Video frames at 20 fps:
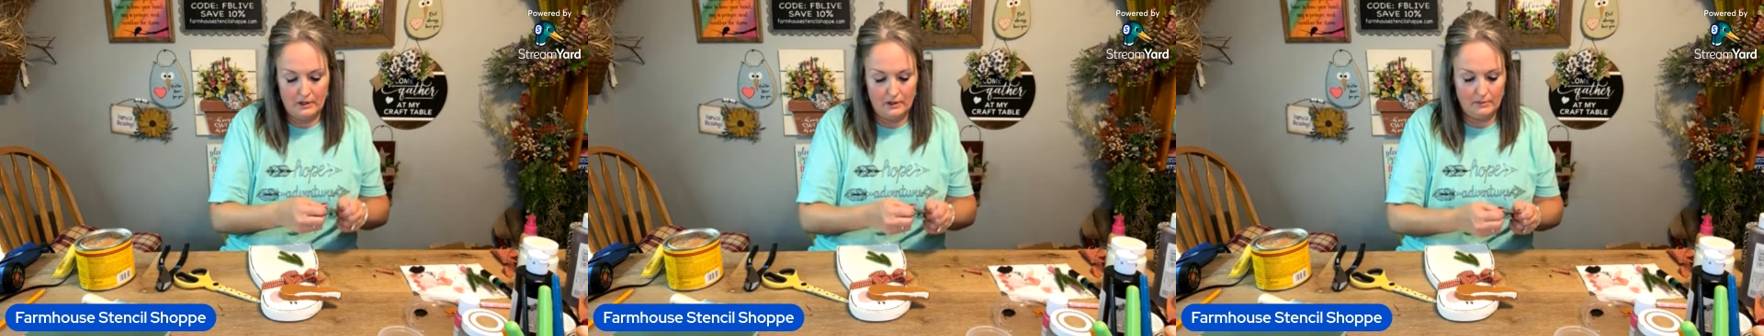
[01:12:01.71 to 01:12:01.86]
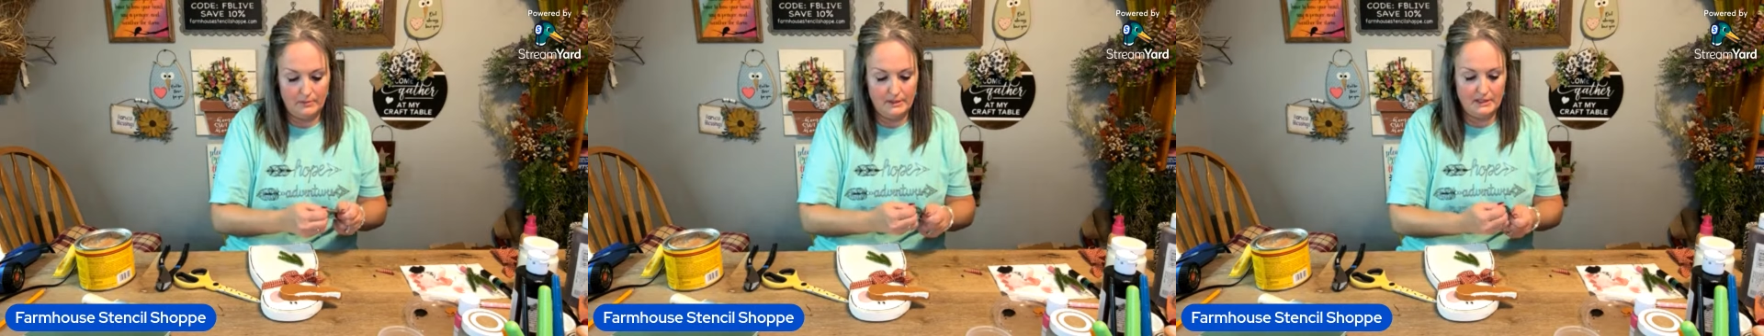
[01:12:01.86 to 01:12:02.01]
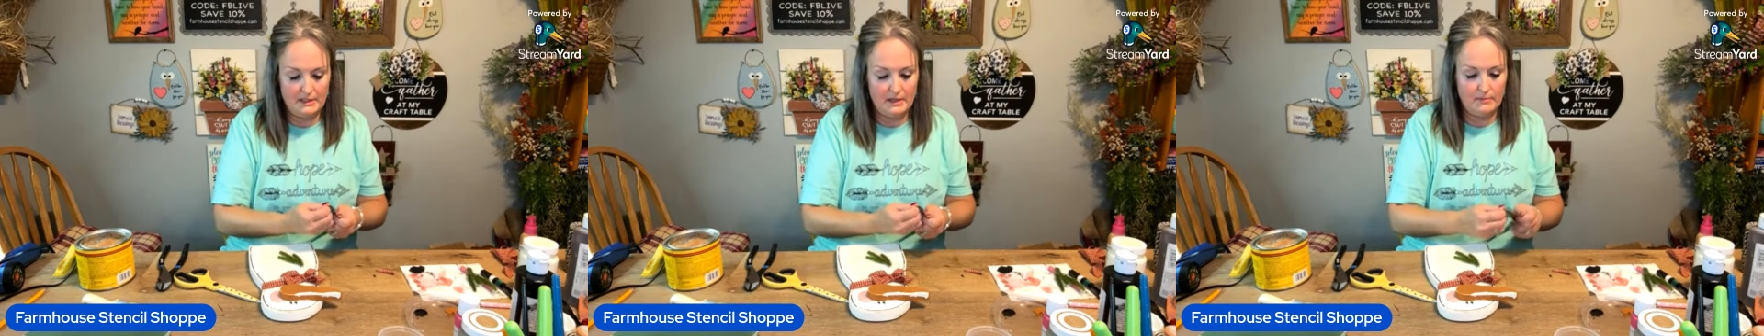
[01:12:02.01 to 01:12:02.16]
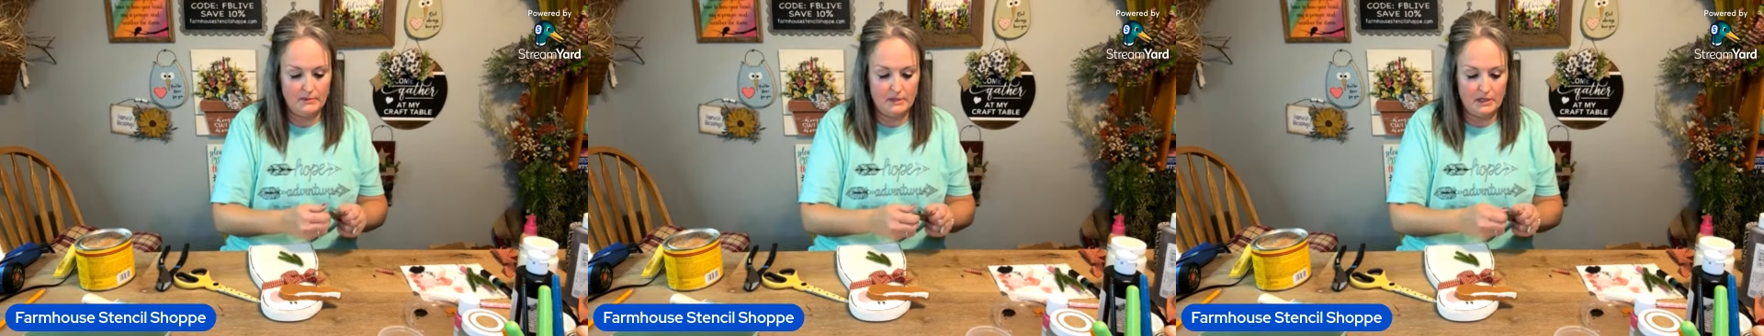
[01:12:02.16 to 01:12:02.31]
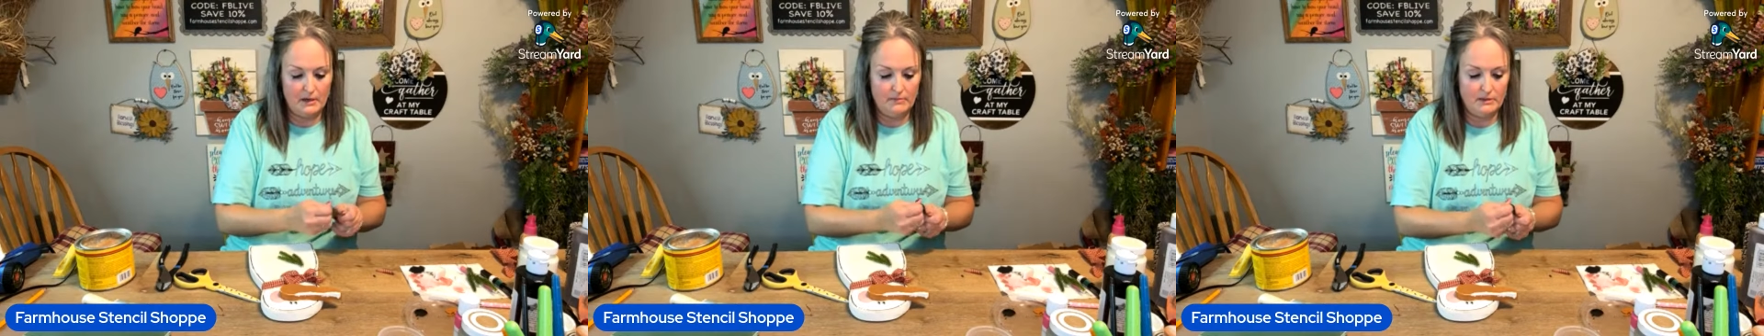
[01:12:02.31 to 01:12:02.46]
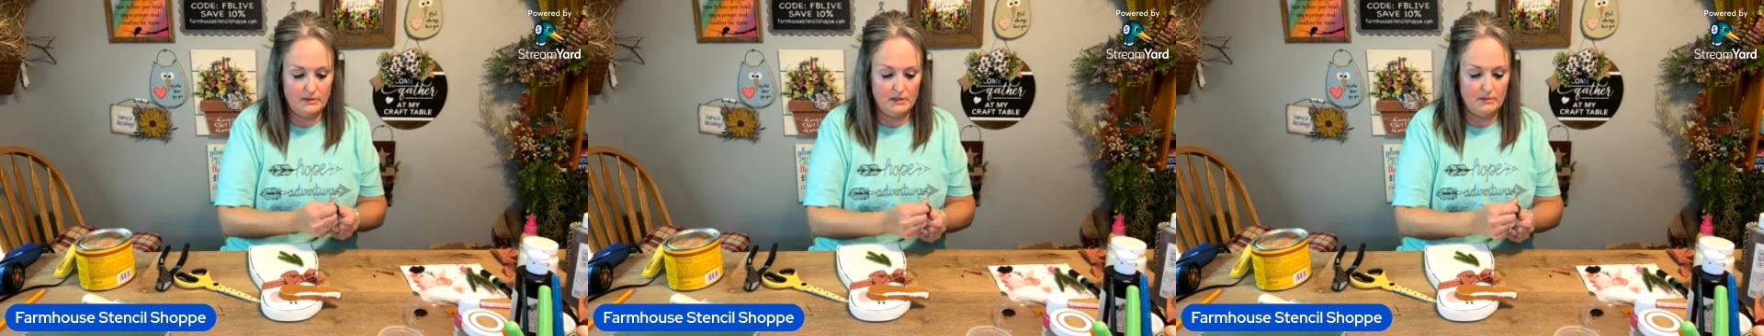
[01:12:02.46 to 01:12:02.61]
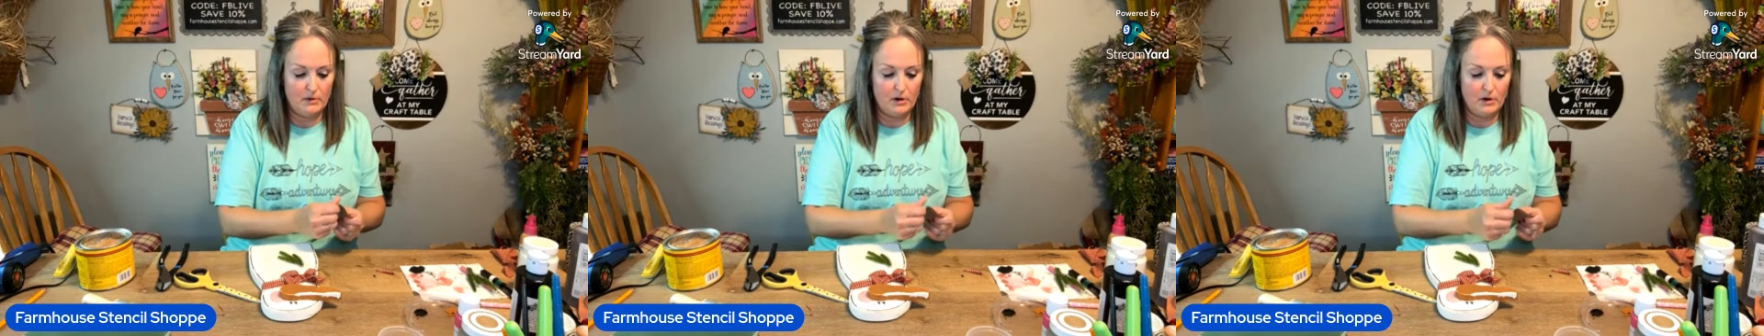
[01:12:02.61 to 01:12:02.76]
be sometime
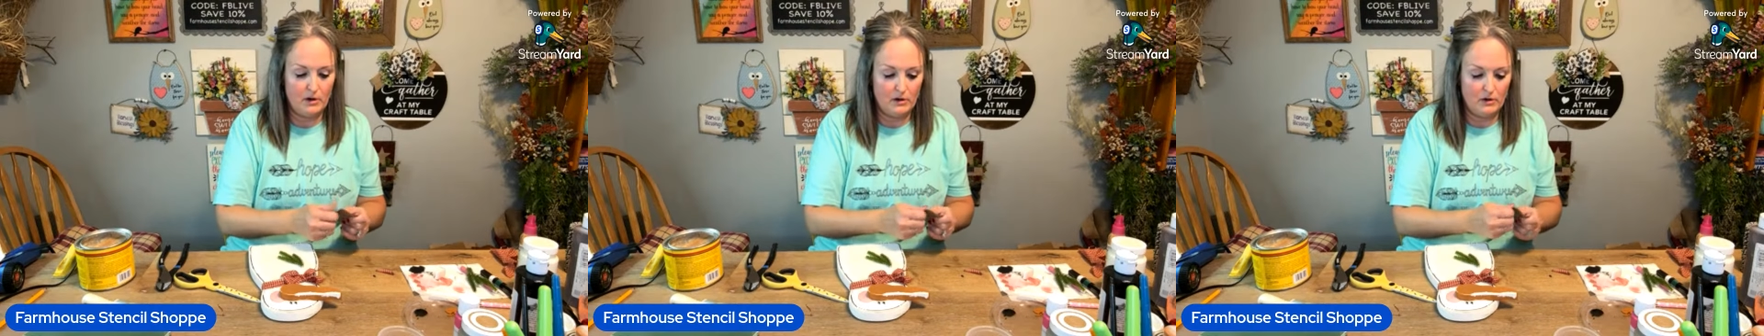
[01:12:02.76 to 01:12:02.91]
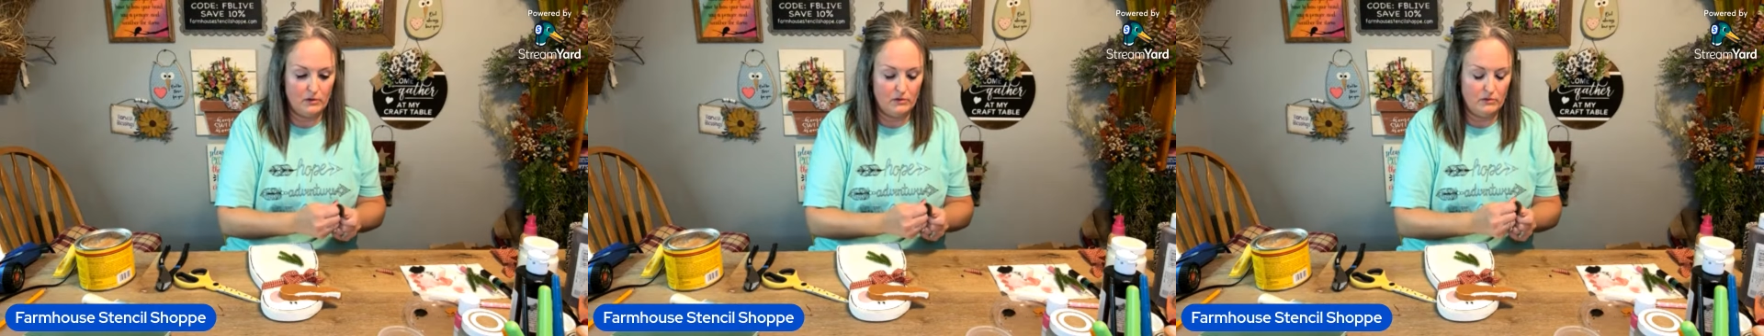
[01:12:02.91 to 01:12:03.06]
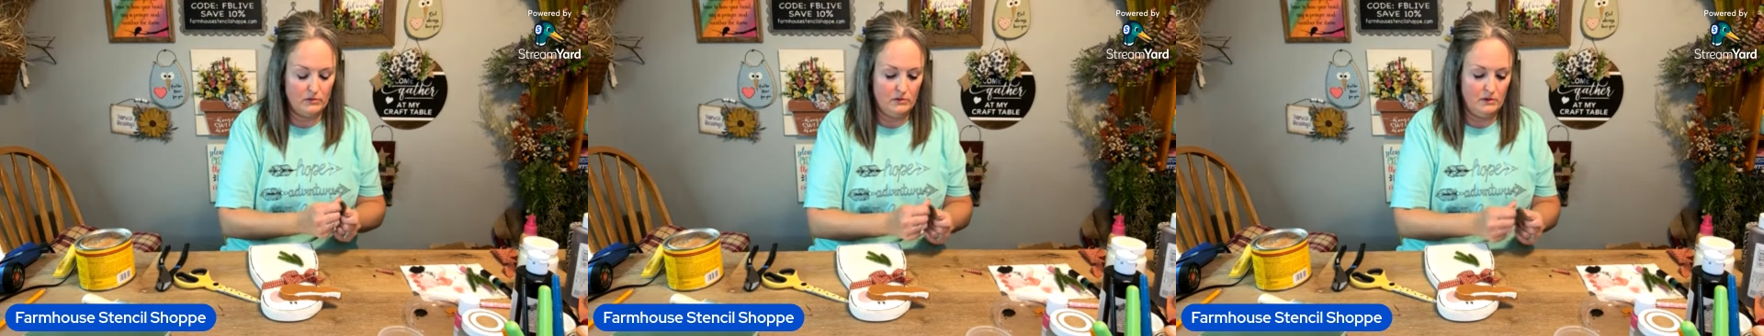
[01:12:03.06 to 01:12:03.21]
tomorrow.